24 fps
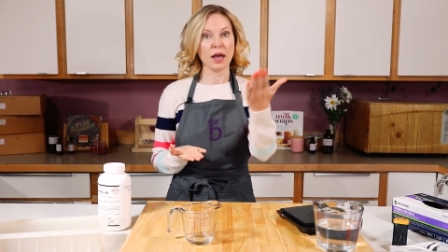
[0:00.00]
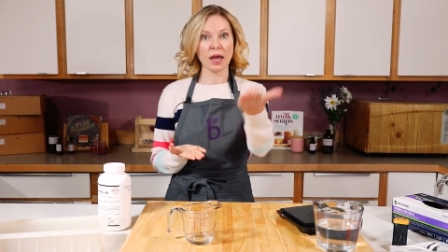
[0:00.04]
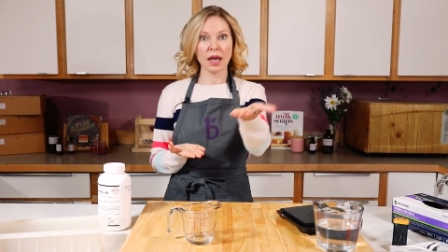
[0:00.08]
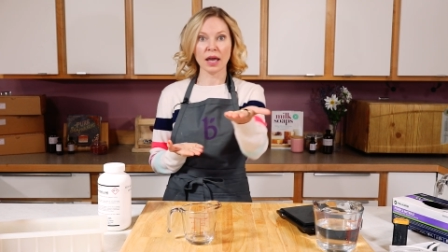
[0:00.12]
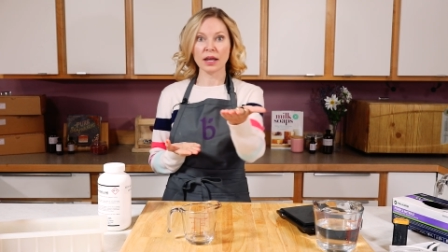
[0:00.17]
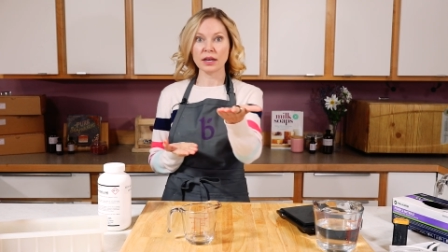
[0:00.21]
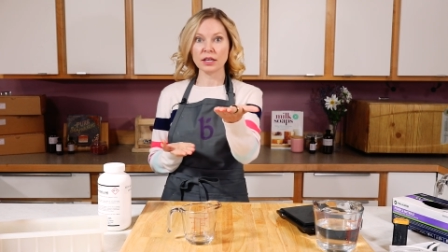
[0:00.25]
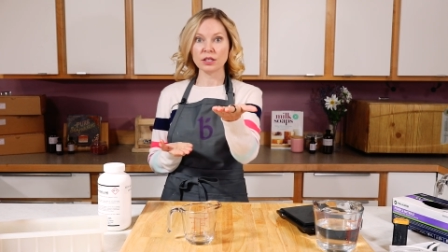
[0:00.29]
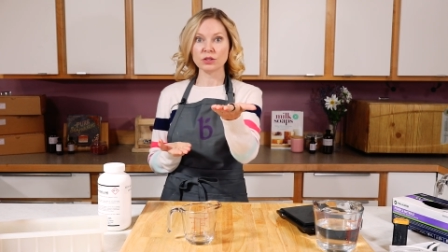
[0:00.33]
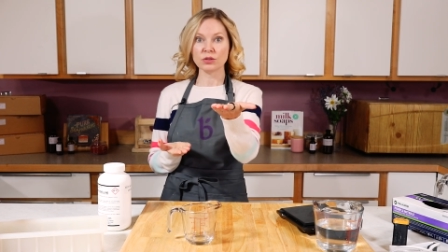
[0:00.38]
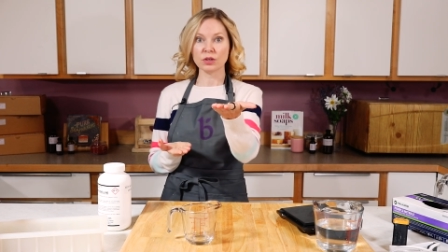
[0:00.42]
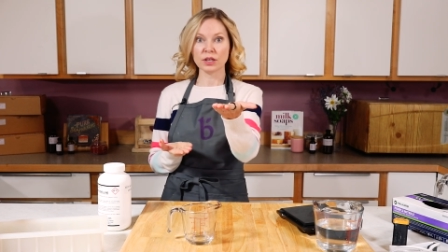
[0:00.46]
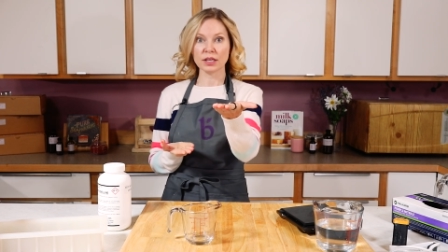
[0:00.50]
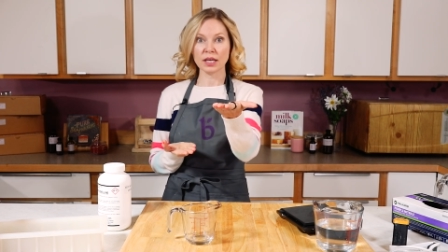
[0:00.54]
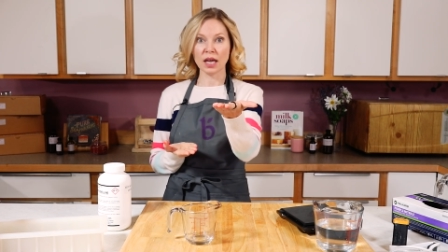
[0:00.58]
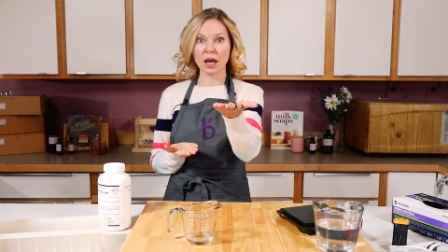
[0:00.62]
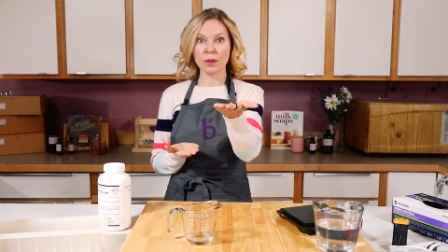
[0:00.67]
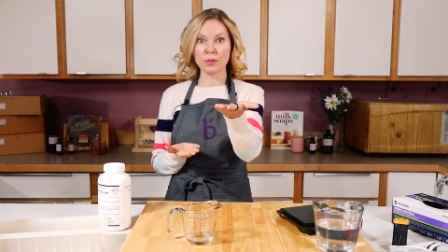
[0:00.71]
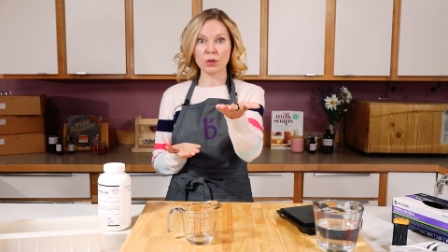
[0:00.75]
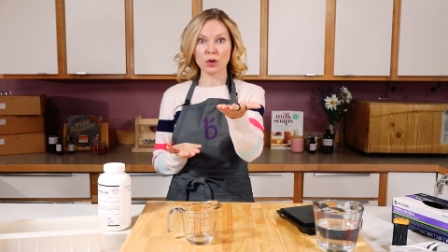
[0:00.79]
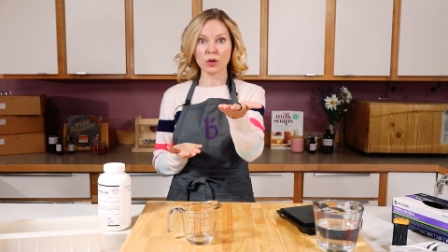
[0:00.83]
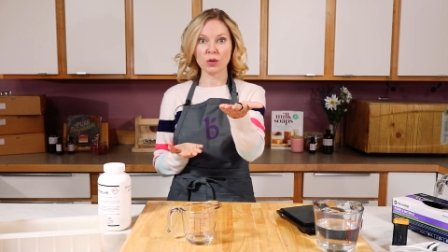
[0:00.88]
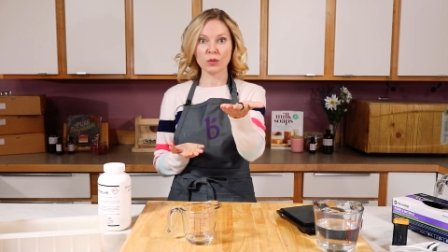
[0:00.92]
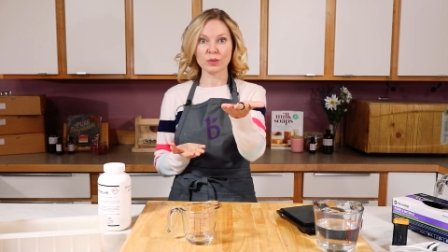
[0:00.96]
any sort of
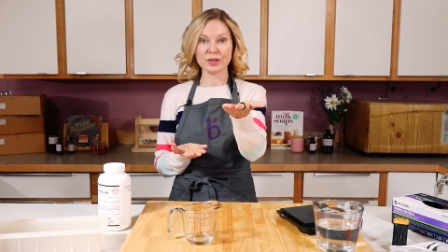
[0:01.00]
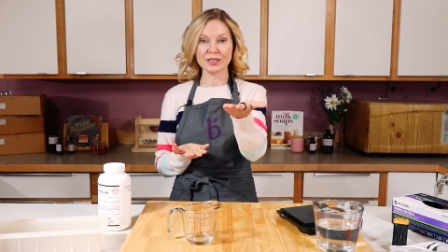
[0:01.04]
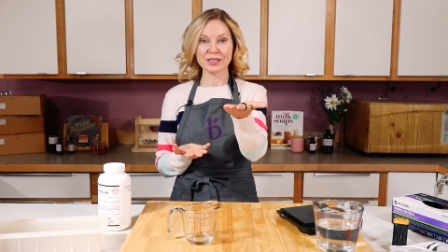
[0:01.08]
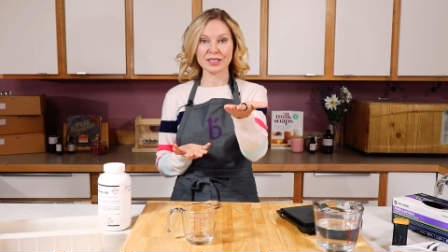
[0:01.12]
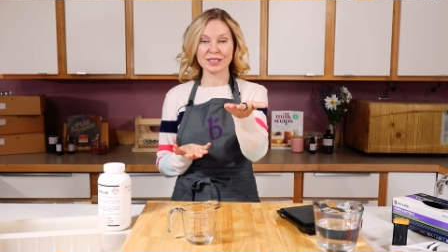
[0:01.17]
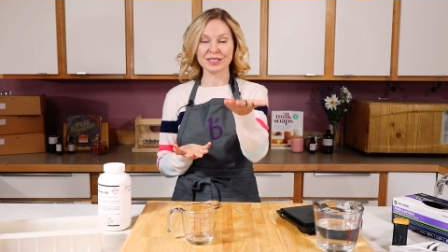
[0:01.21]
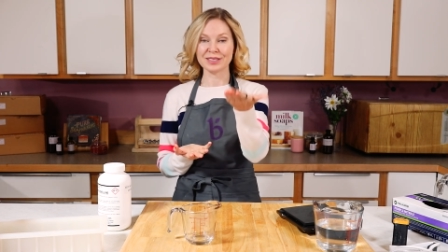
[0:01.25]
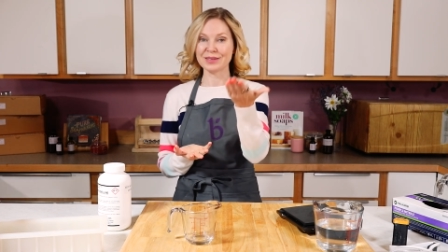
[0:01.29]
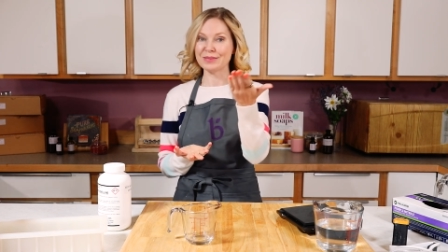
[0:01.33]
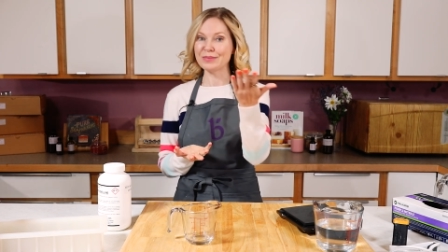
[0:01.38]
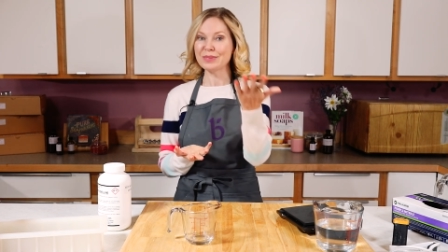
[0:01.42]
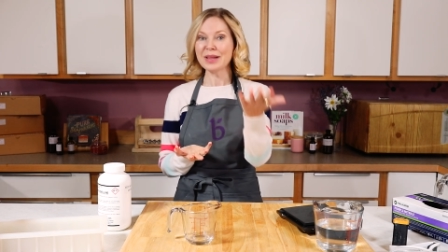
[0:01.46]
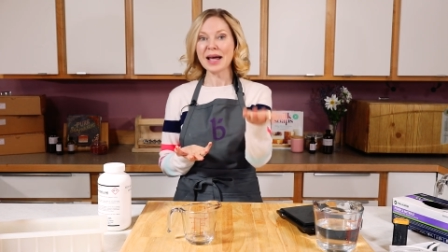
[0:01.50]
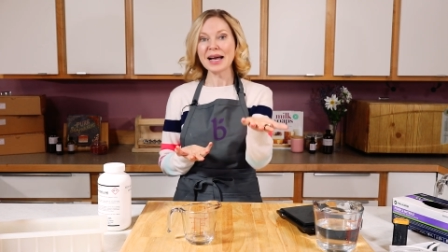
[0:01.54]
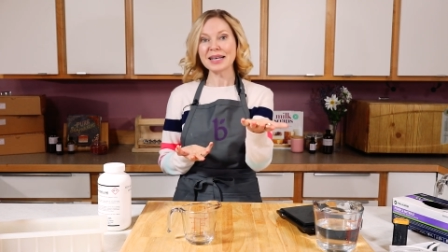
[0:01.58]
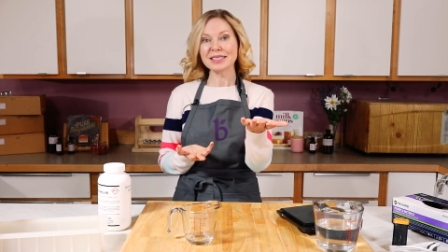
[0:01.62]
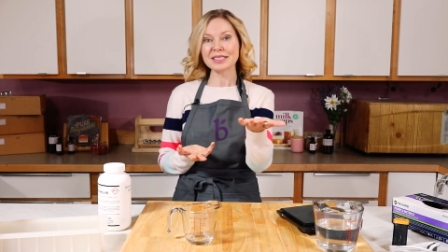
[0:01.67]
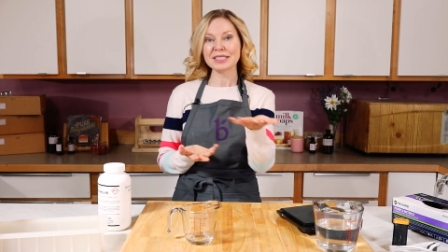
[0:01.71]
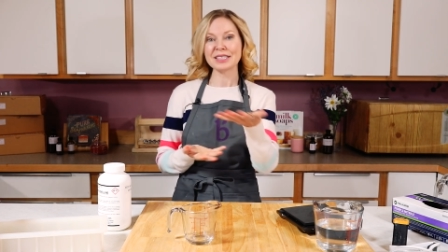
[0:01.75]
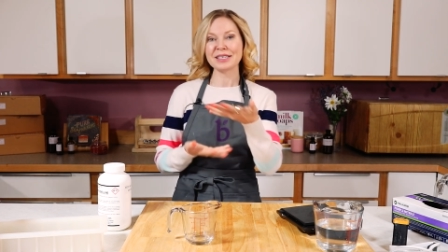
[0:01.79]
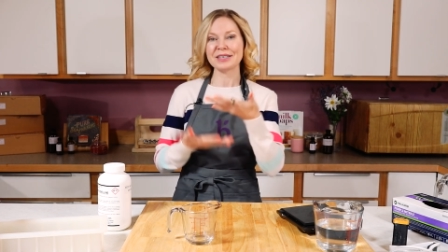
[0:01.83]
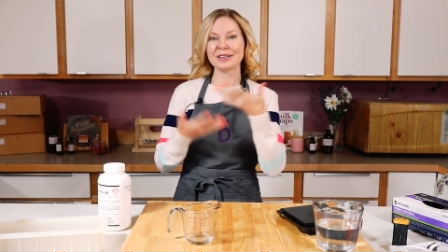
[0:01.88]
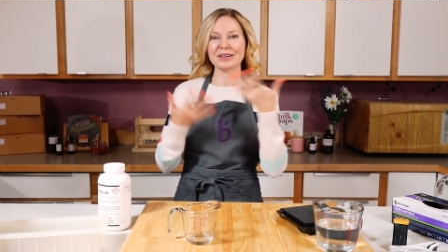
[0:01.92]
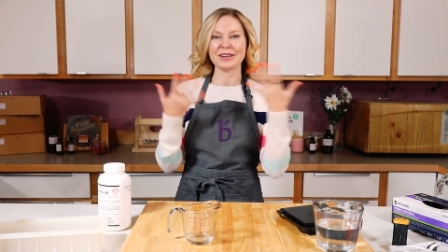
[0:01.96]
chemical resistant
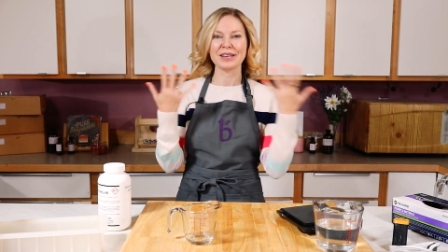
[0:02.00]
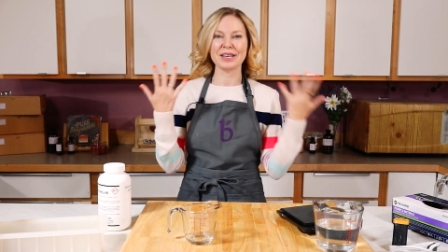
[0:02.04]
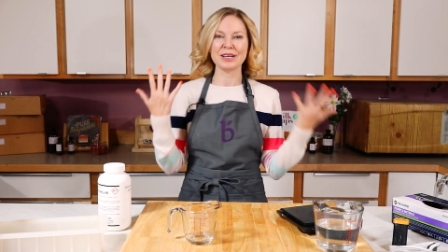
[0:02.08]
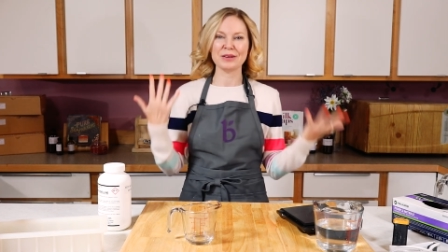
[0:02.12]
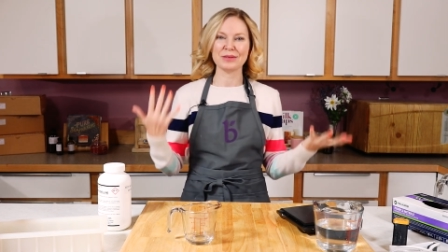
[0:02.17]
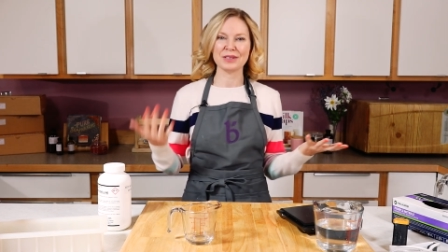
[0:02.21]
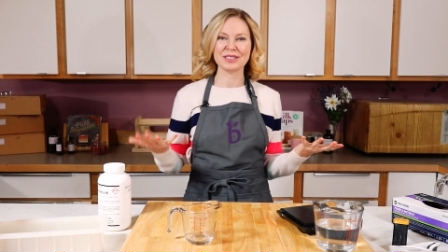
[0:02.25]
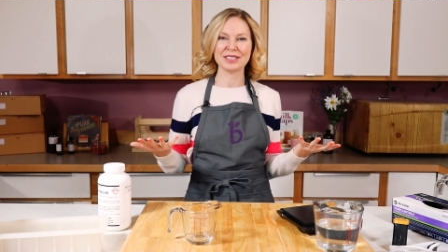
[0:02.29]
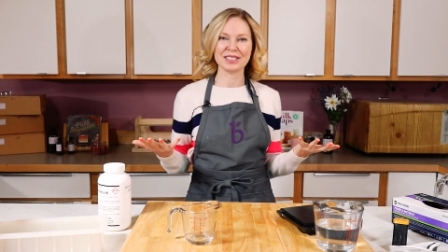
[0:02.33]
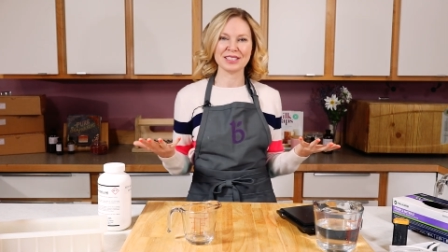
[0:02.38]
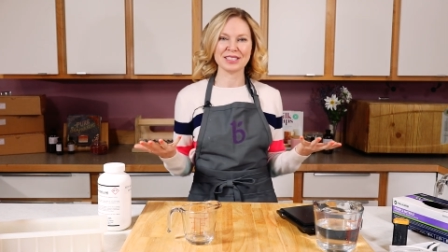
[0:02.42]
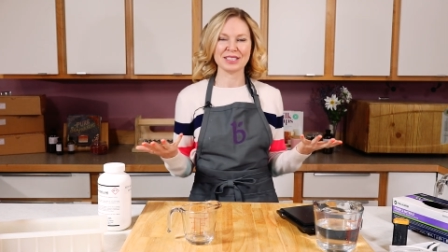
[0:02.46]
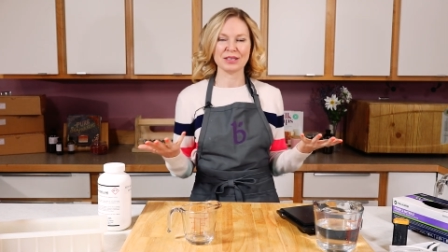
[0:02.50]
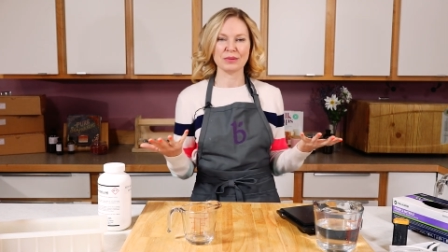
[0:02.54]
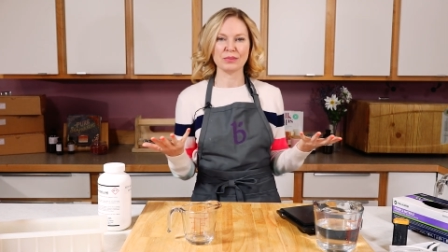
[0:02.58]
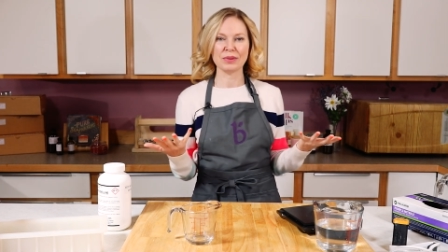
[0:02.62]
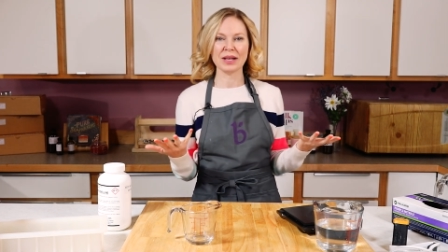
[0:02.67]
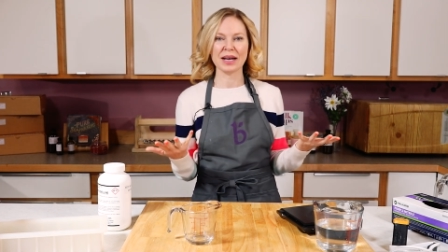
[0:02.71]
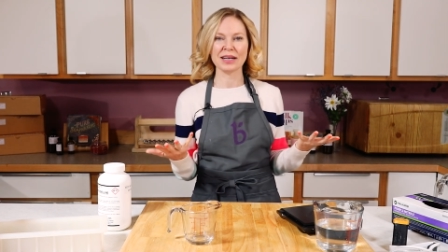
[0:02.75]
plastic or heat resistant